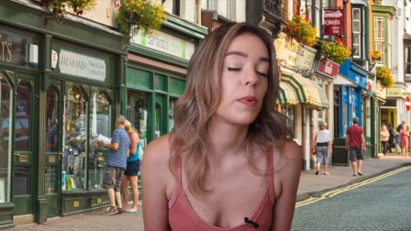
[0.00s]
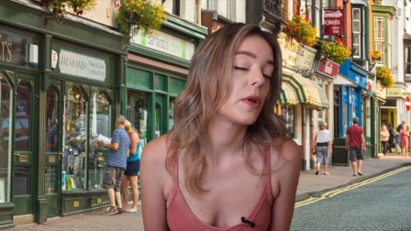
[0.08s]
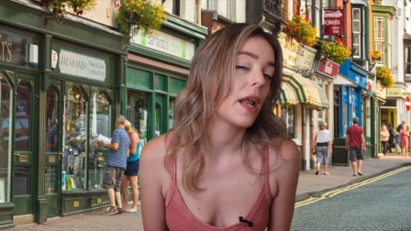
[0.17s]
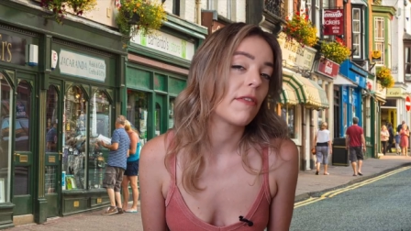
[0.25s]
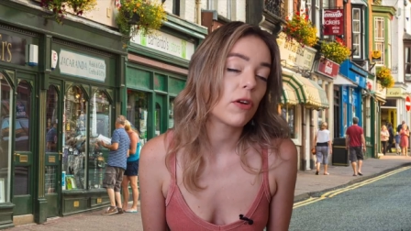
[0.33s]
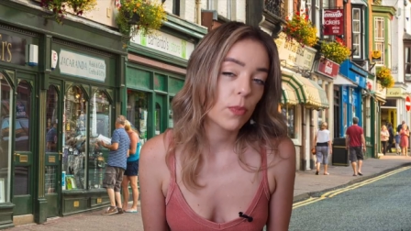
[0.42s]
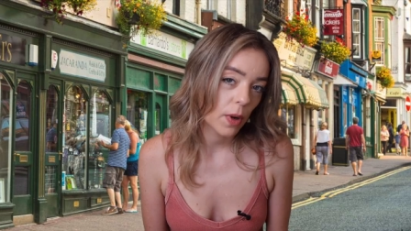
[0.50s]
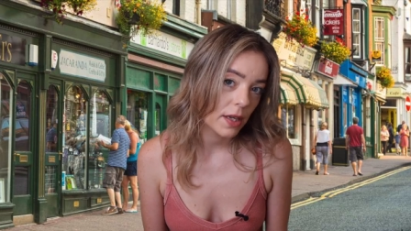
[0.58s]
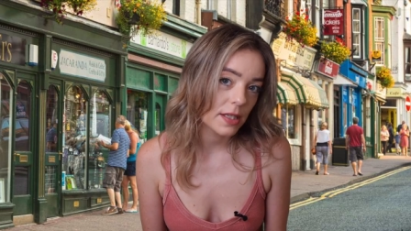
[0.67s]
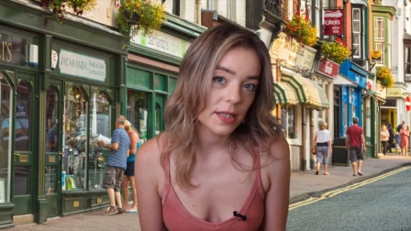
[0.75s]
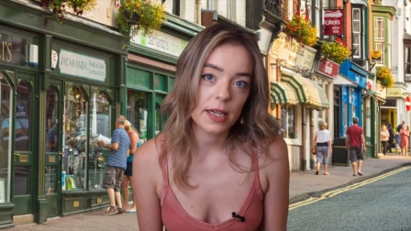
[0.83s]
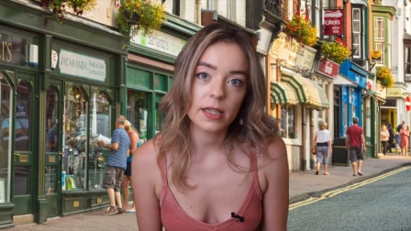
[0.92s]
but never
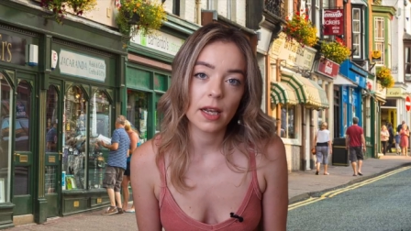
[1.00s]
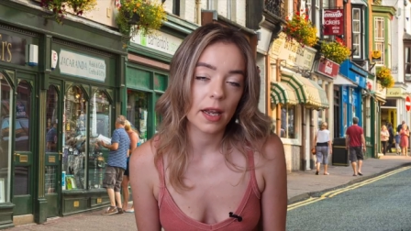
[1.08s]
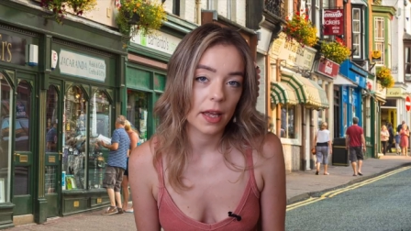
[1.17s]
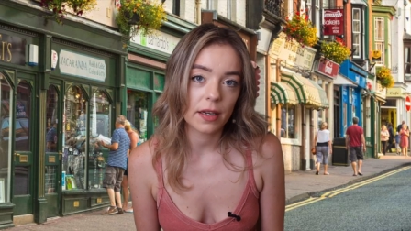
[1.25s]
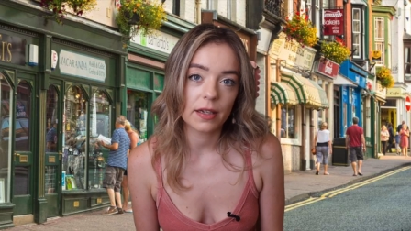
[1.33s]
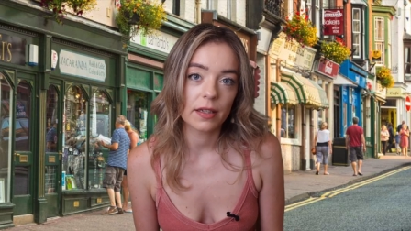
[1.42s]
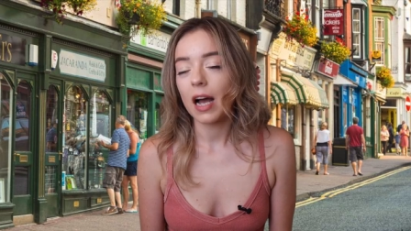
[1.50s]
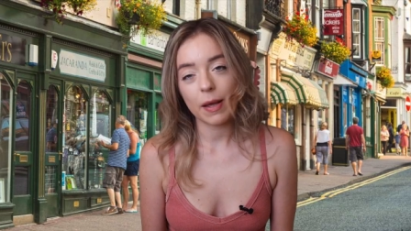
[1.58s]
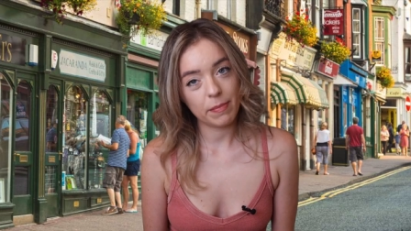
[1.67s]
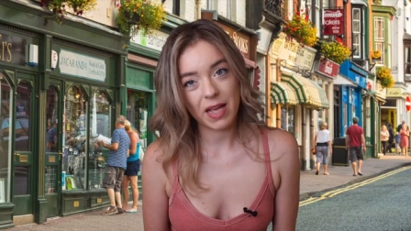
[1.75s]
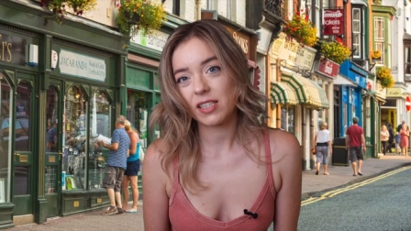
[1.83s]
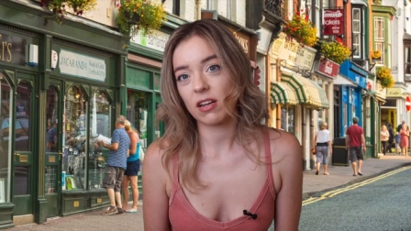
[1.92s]
once said to Lynn, I
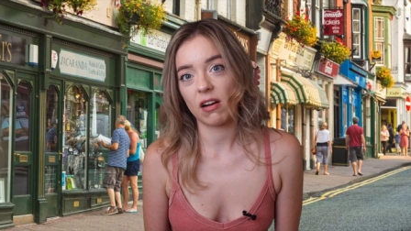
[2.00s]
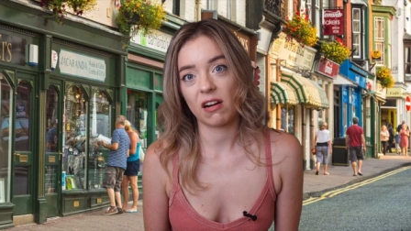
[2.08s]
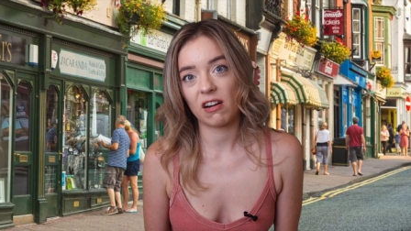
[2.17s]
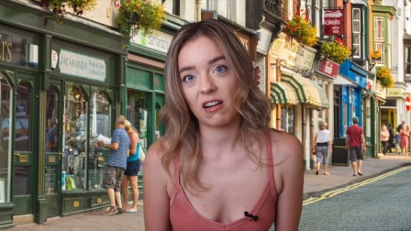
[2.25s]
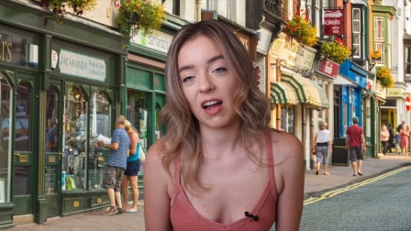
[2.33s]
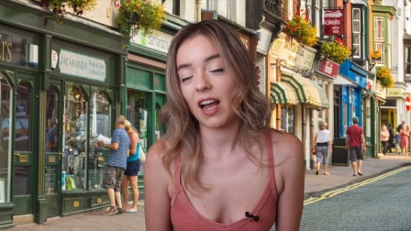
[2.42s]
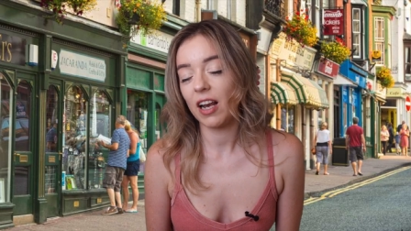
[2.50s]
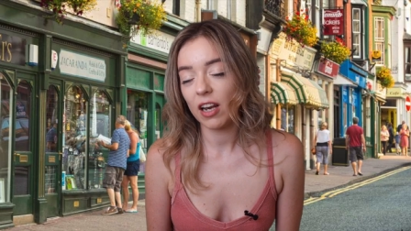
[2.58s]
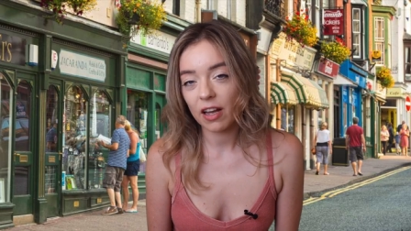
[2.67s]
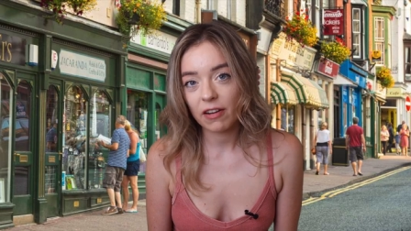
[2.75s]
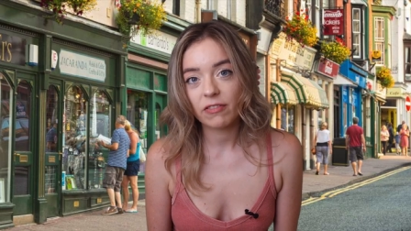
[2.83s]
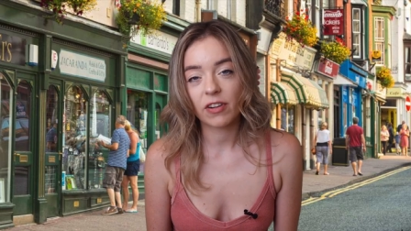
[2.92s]
miss her, I
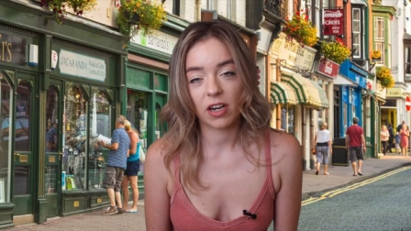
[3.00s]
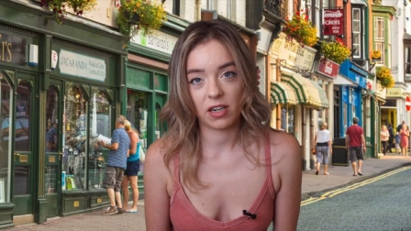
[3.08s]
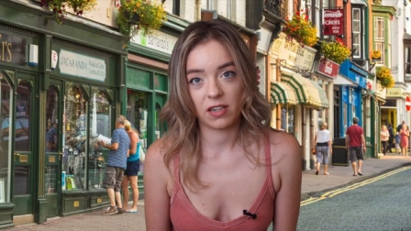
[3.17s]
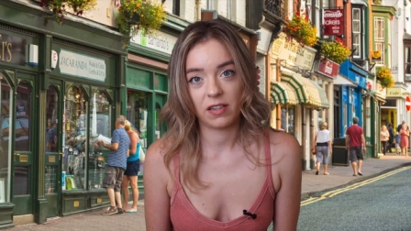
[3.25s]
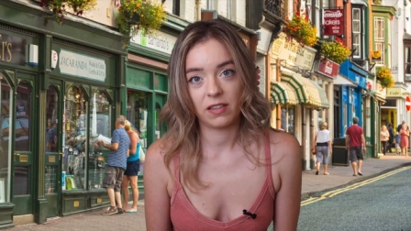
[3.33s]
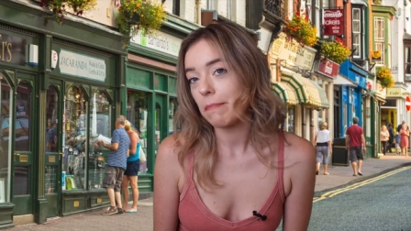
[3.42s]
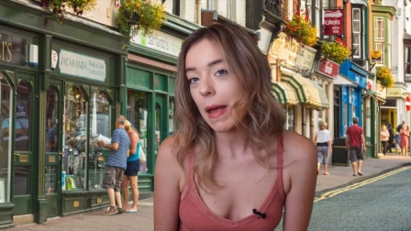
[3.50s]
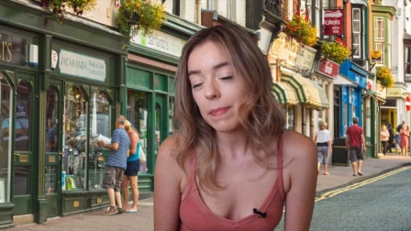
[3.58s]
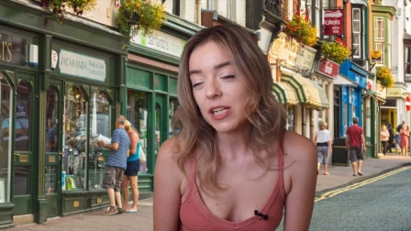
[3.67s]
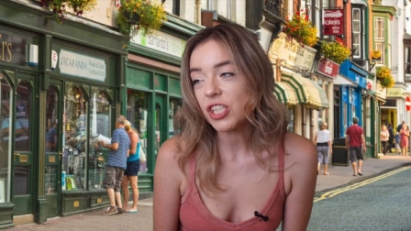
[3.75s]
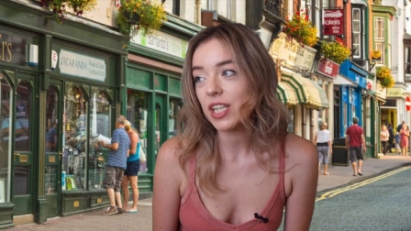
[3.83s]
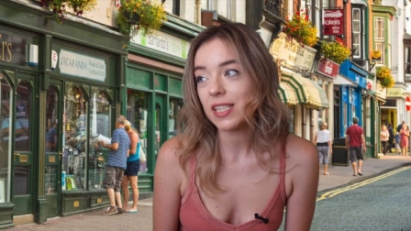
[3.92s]
love her,
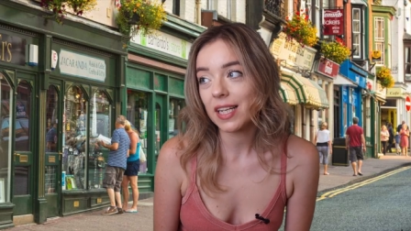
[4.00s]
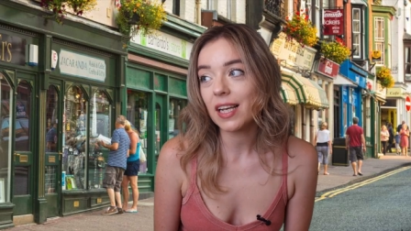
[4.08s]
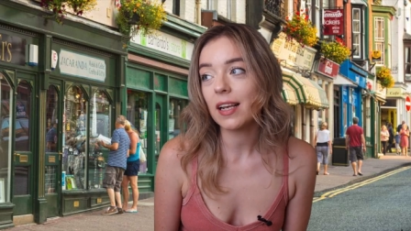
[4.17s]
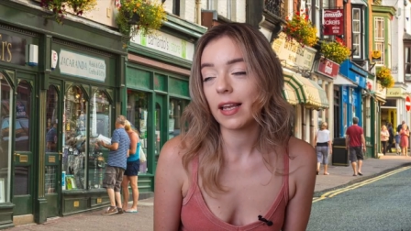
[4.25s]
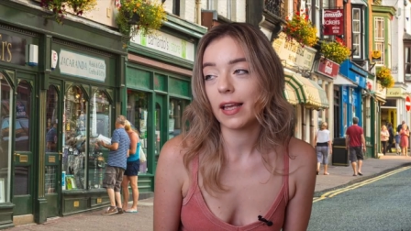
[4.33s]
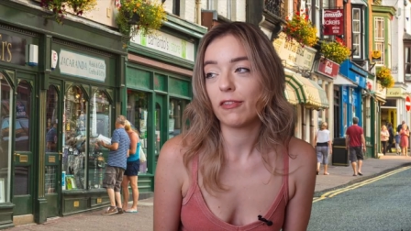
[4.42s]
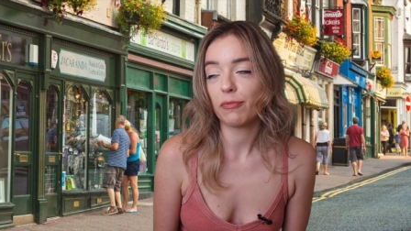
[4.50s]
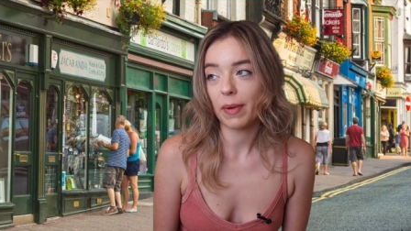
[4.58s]
maybe she did leave